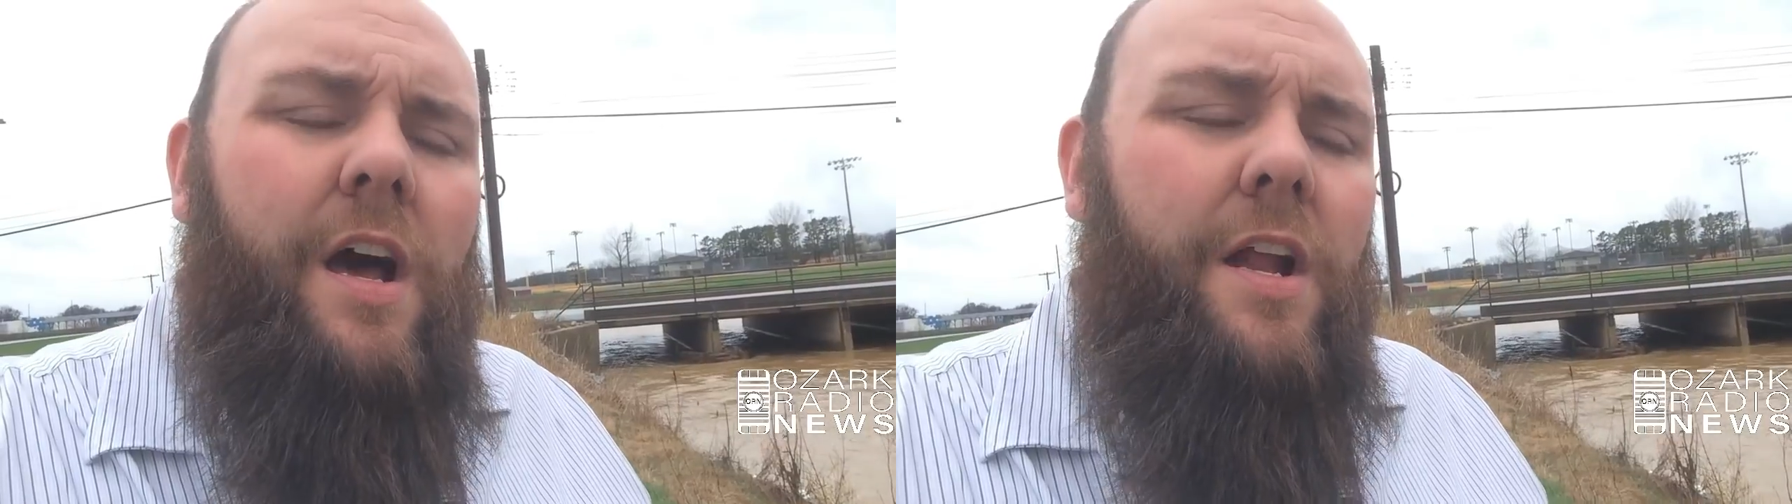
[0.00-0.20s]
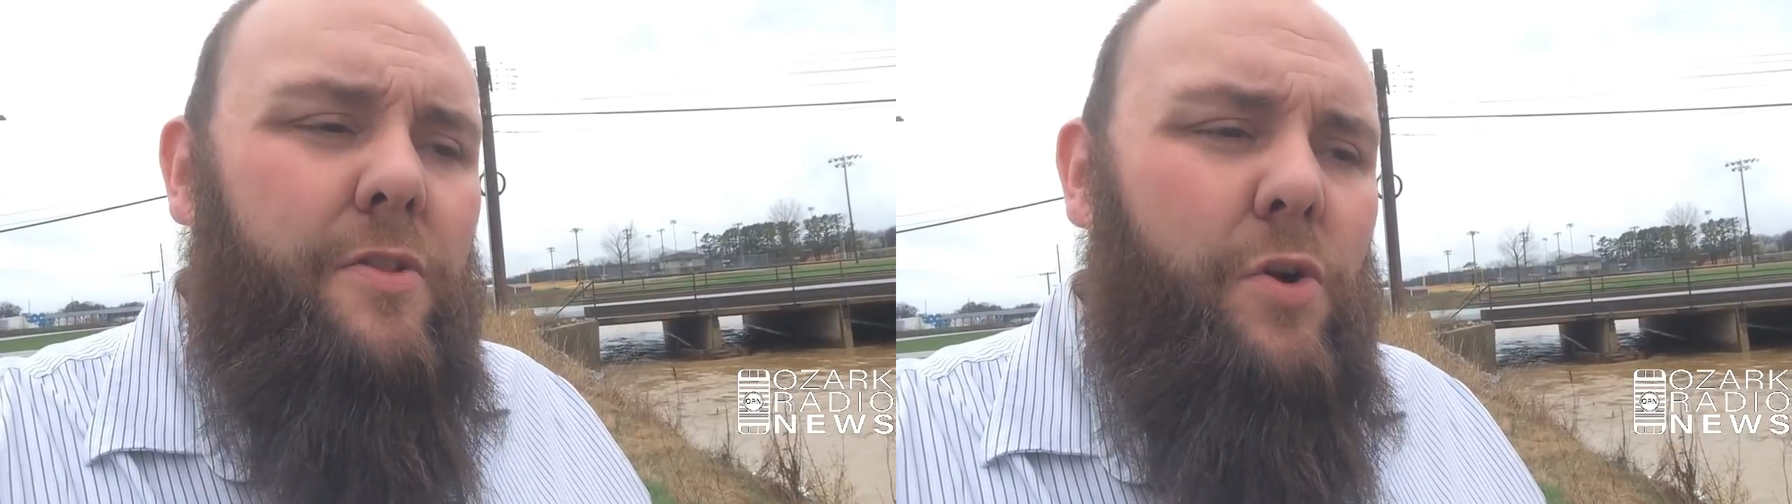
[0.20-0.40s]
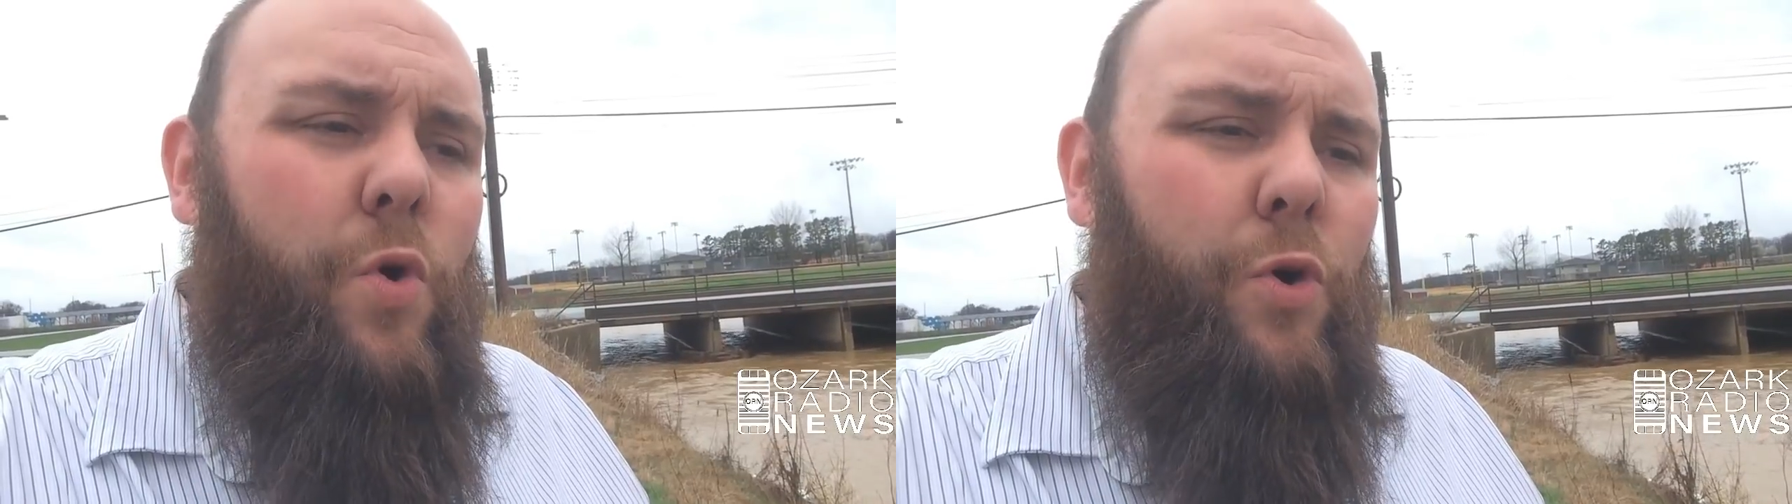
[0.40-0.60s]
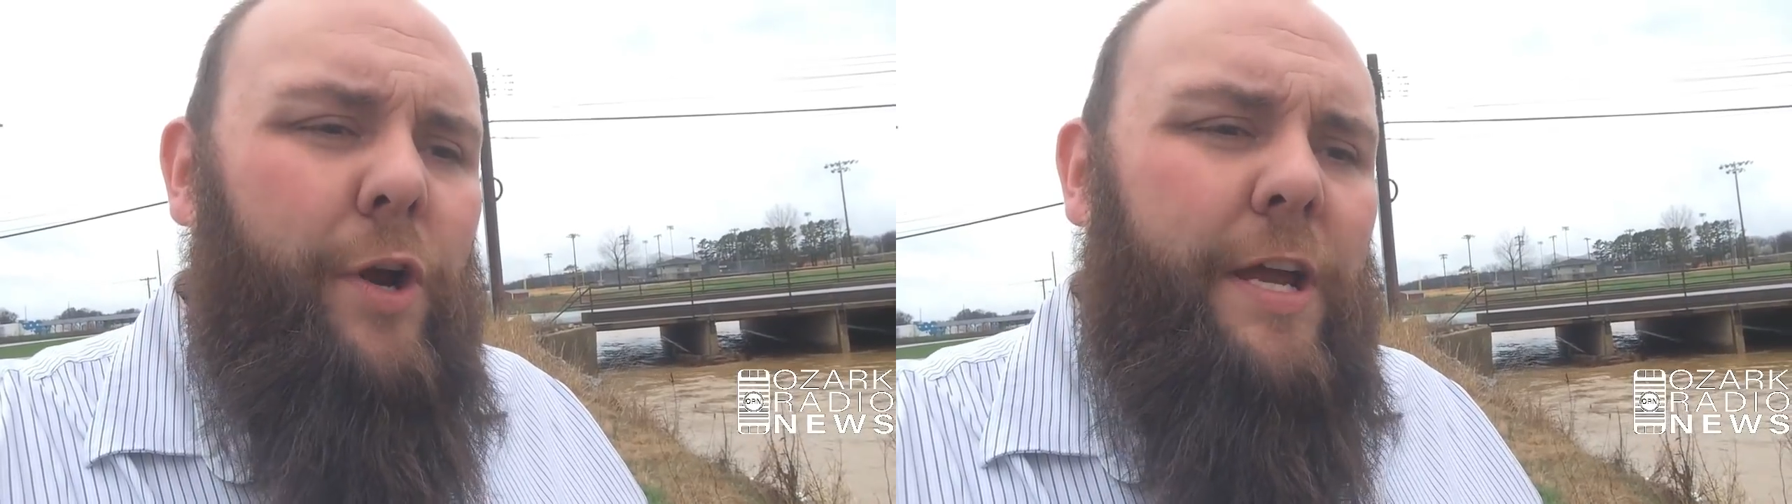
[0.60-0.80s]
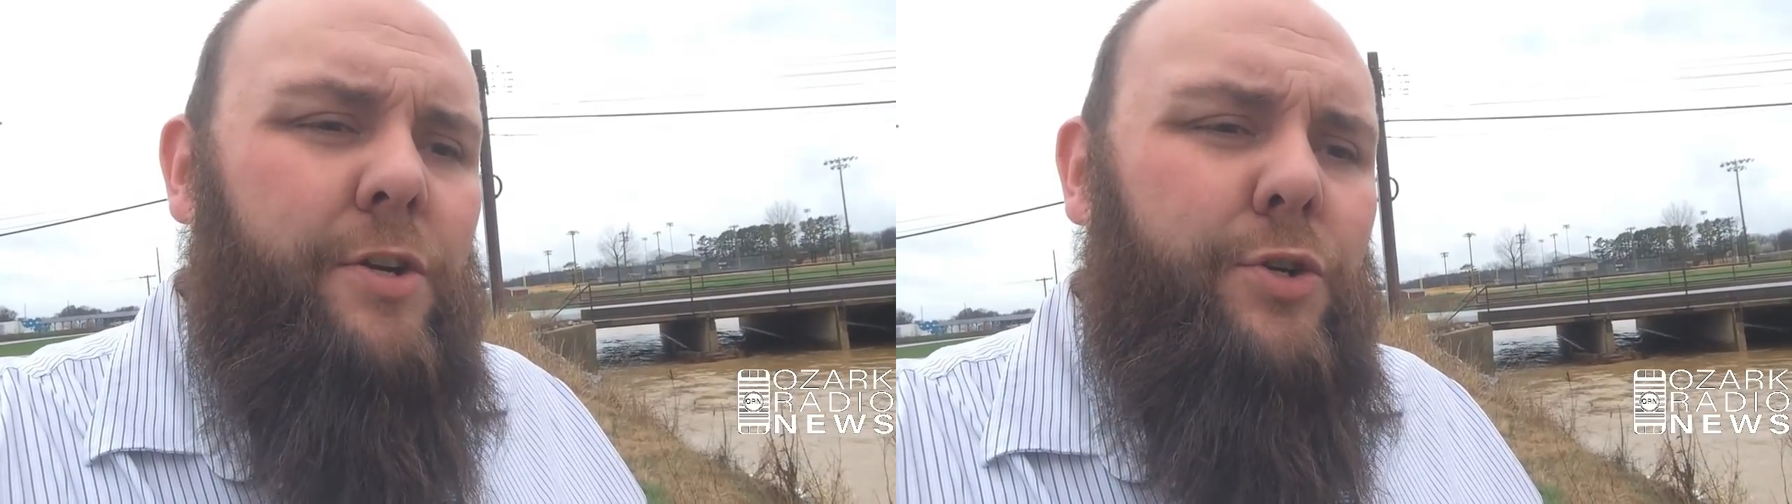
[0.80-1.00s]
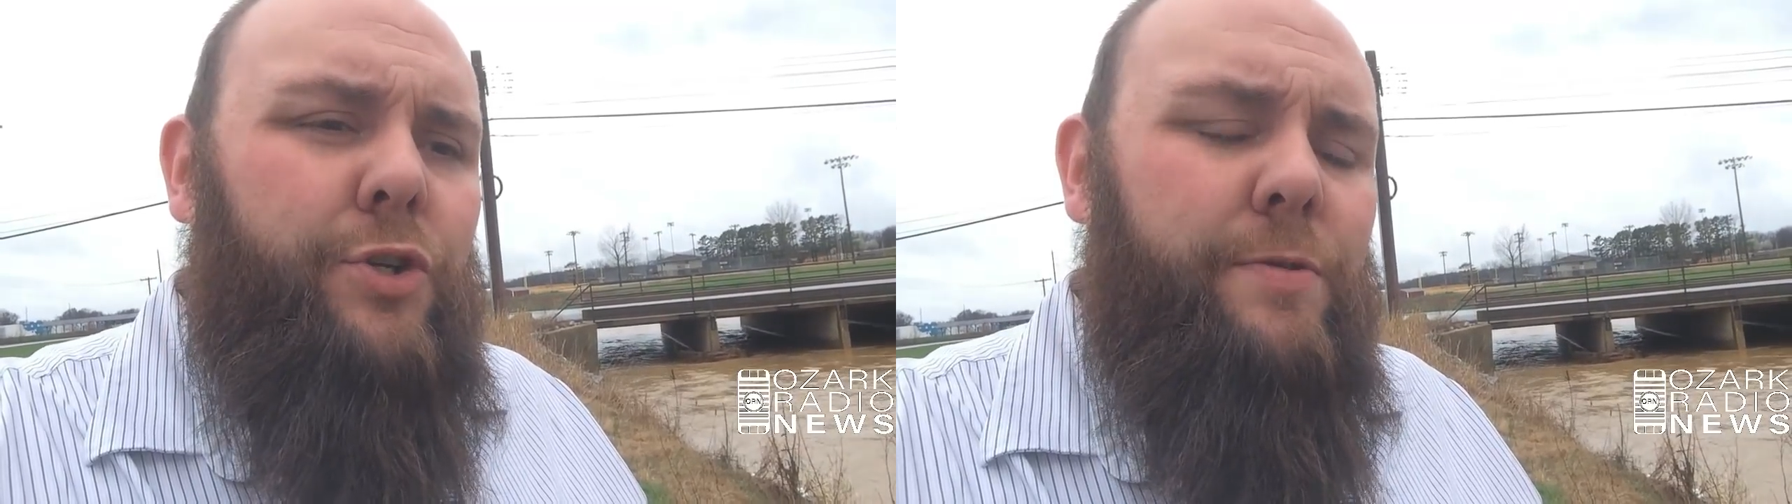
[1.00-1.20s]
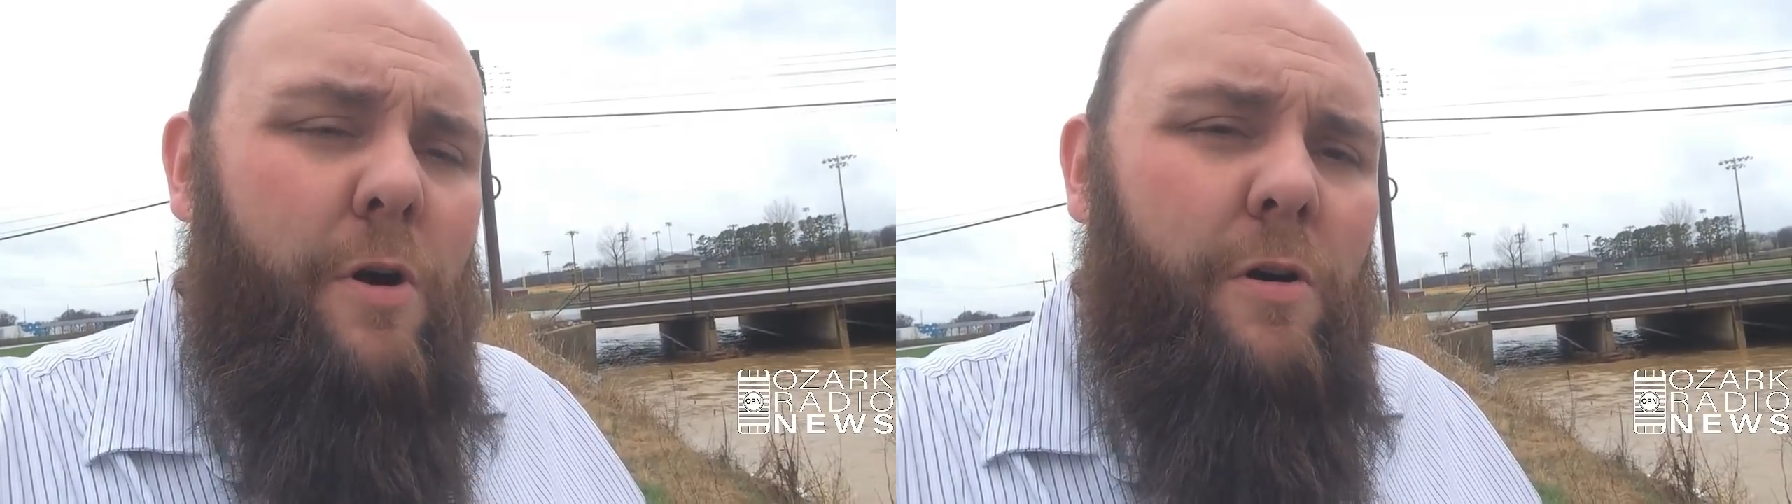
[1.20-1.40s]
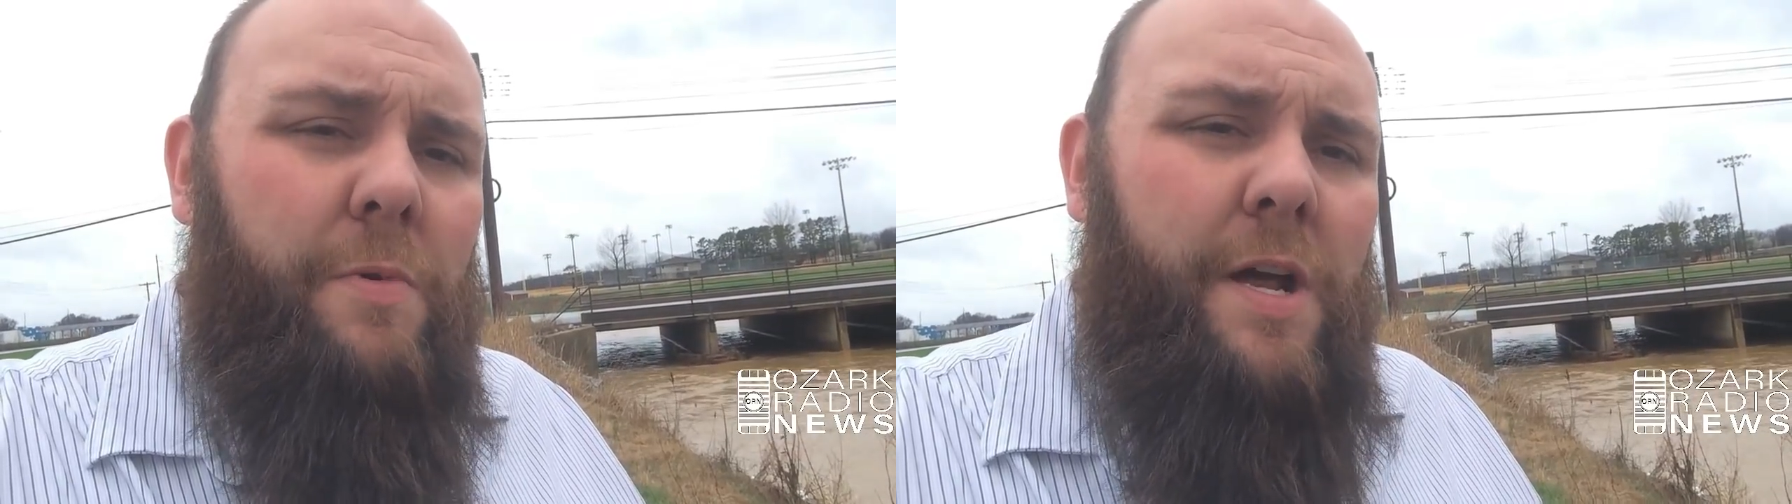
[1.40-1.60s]
another quarter inch
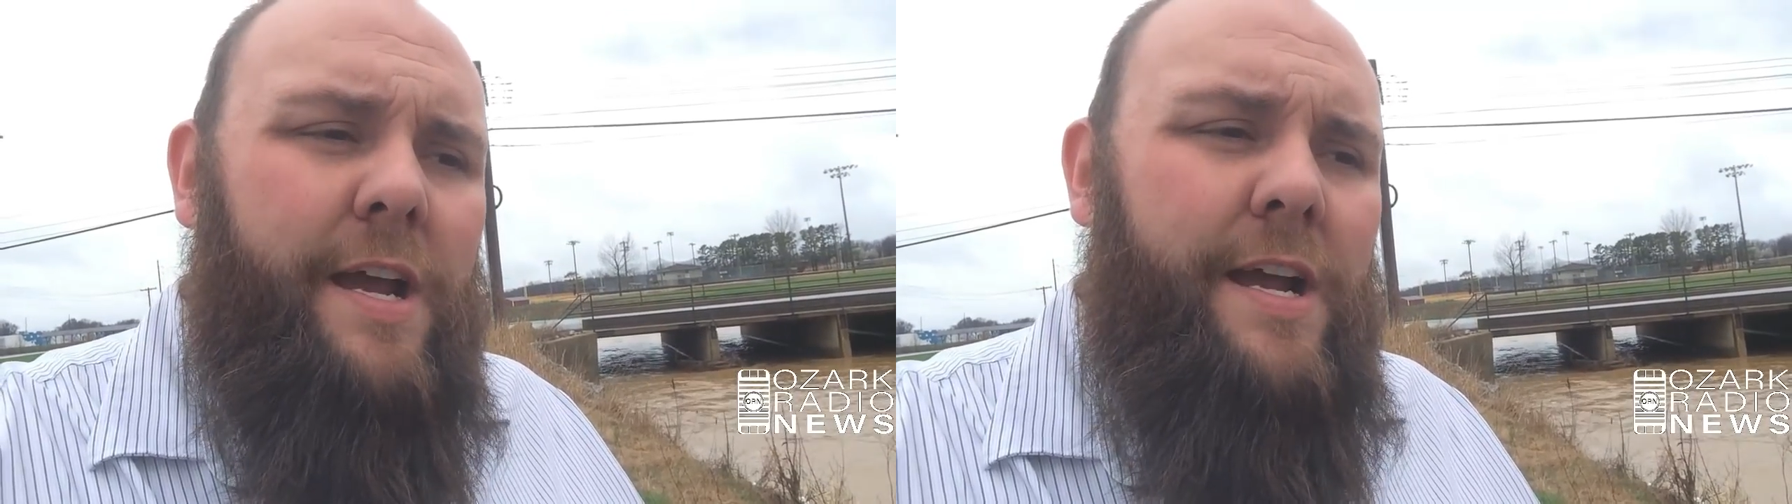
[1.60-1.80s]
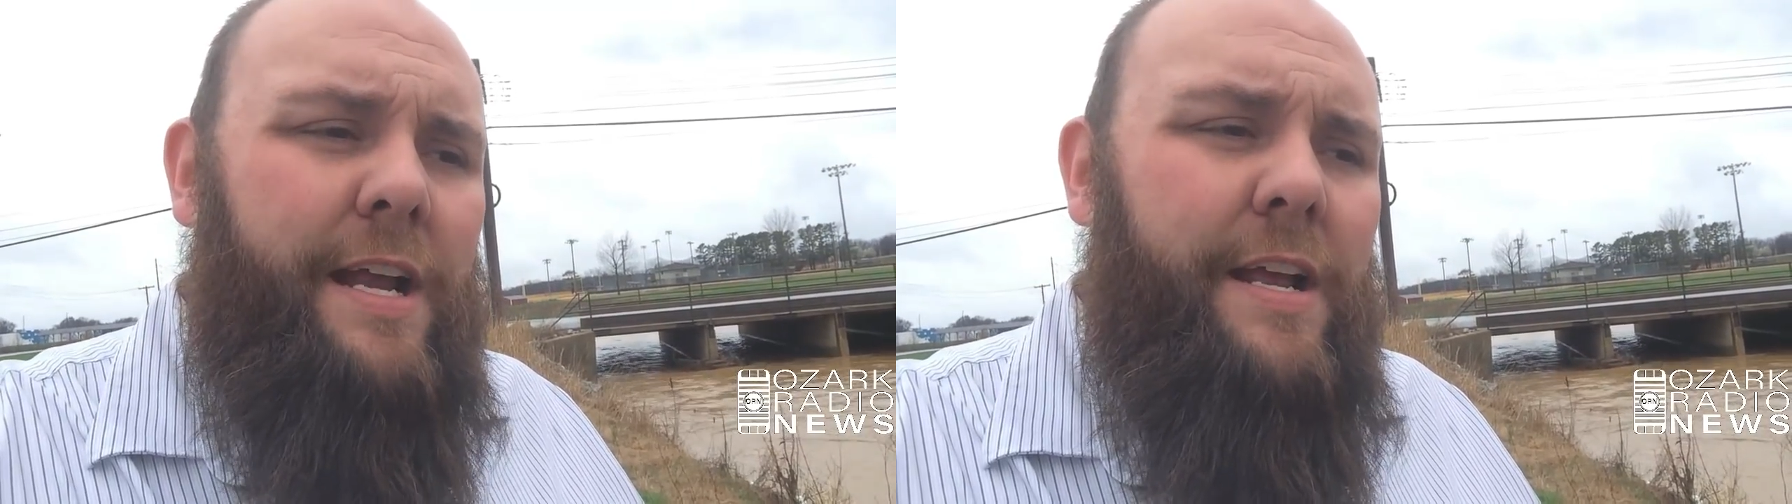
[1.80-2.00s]
tomorrow night,